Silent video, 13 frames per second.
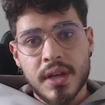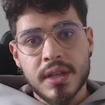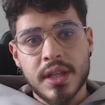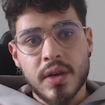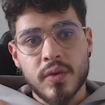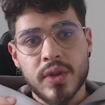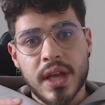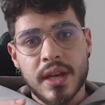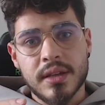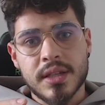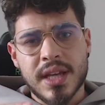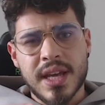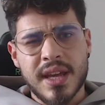they'll
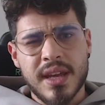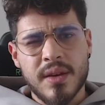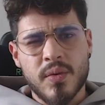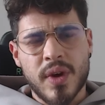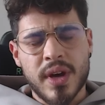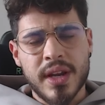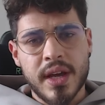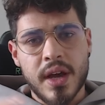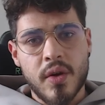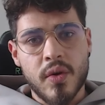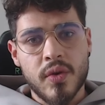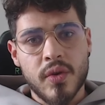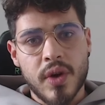then say, why the
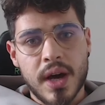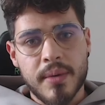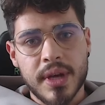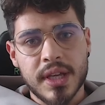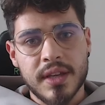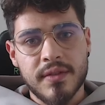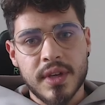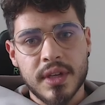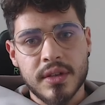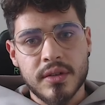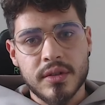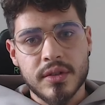hell am I giving